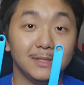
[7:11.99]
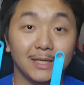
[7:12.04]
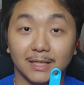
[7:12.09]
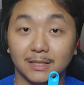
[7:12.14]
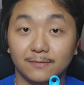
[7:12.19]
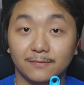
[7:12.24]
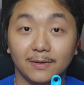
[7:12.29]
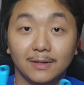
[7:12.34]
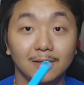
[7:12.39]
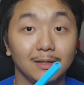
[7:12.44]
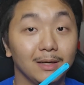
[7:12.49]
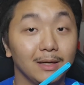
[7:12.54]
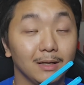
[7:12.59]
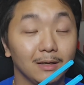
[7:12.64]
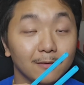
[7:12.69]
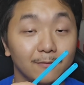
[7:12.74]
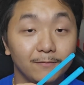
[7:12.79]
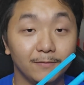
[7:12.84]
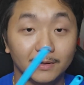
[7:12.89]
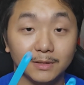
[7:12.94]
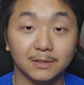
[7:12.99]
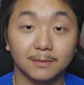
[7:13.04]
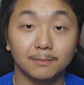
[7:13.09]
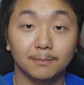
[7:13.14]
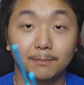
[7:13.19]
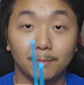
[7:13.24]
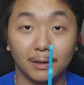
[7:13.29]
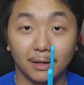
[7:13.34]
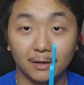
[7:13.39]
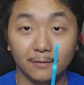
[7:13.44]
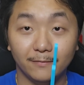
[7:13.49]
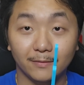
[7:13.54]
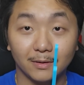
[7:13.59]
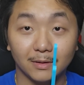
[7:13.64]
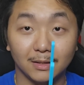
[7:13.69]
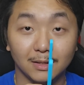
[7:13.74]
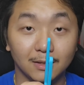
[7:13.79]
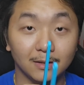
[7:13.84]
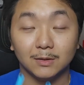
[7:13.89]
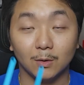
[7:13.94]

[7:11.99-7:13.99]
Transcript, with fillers: test fit, and it fits perfectly.